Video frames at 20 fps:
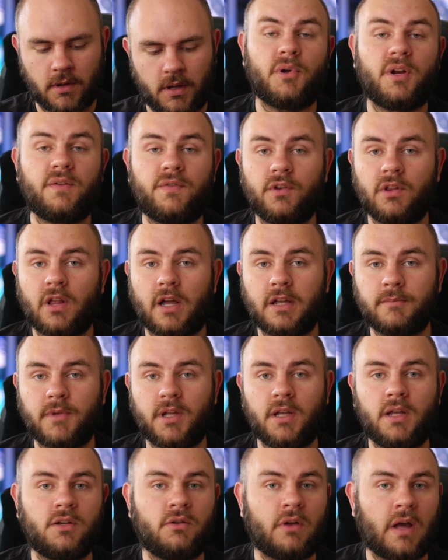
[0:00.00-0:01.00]
But if you're like
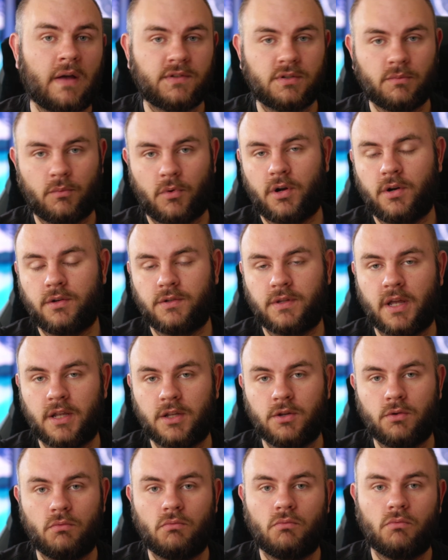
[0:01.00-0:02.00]
me and you have somewhere that
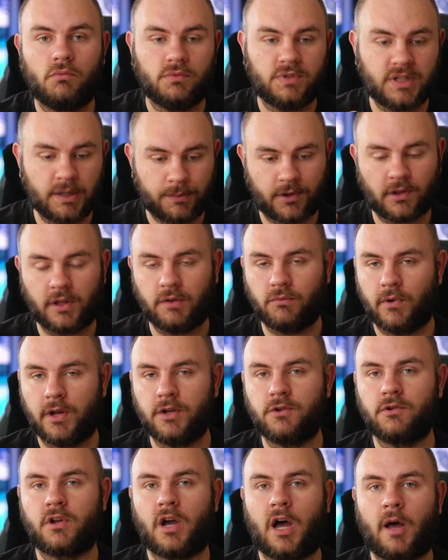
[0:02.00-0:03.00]
you typically
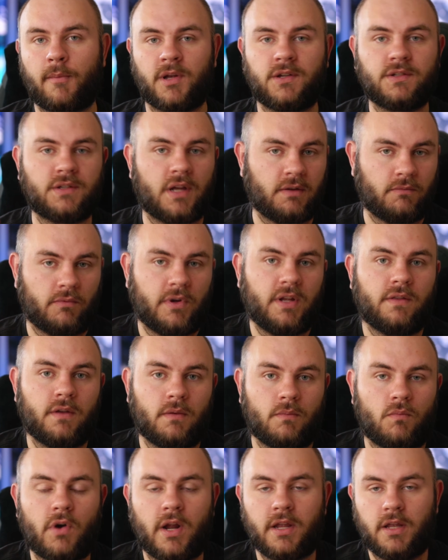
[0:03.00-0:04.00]
read your comics, I read
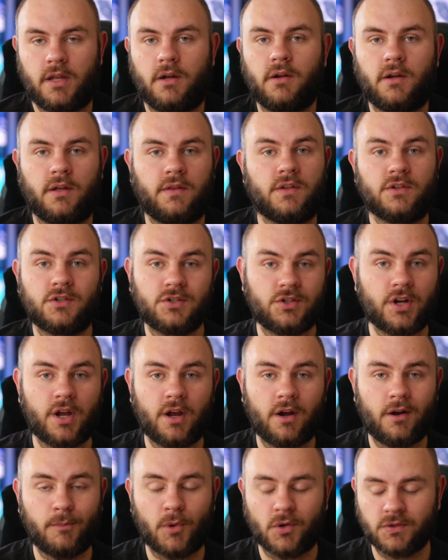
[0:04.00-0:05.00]
them right here in this
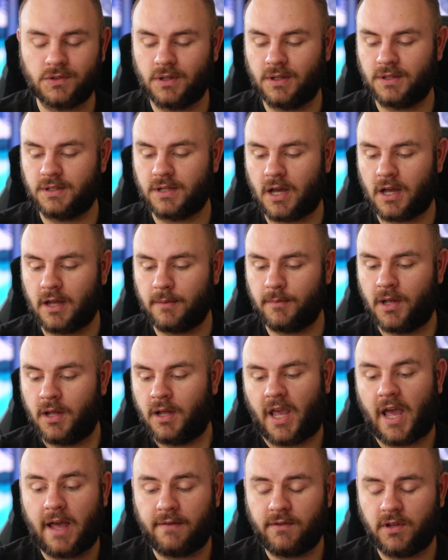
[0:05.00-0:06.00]
chair most of the time,
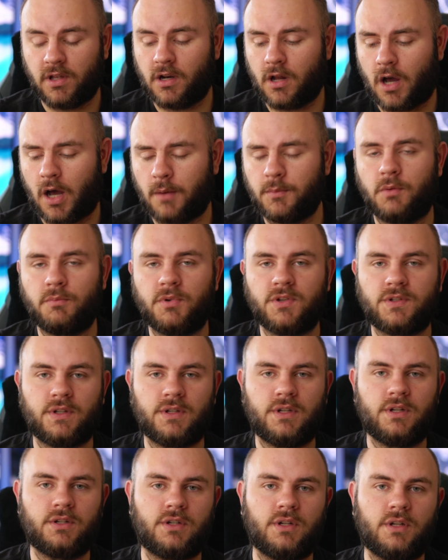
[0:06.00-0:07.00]
having an omnibus
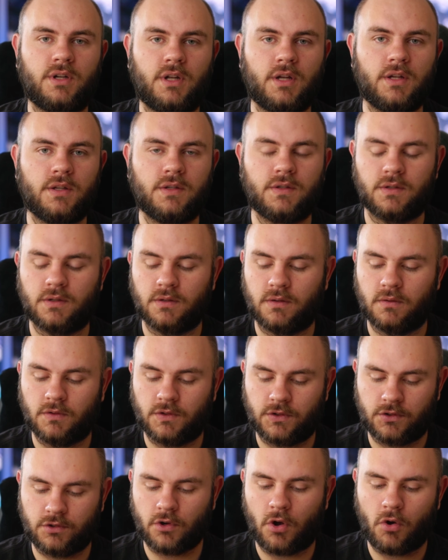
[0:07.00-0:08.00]
edition is
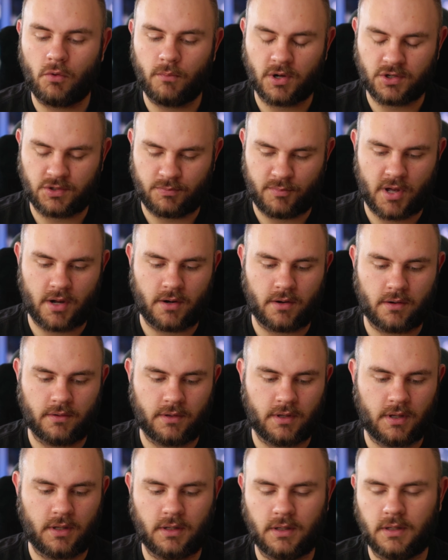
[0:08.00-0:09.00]
so much better
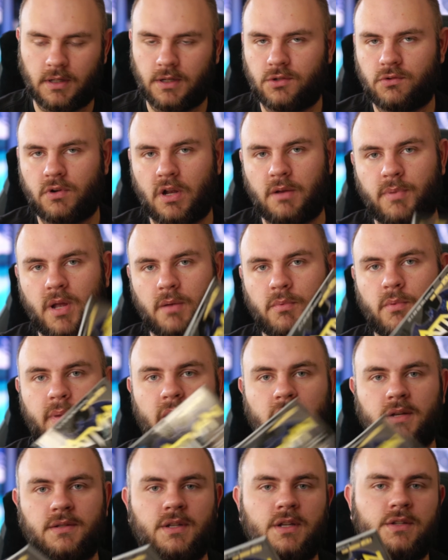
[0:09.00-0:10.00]
than these trade paperbacks.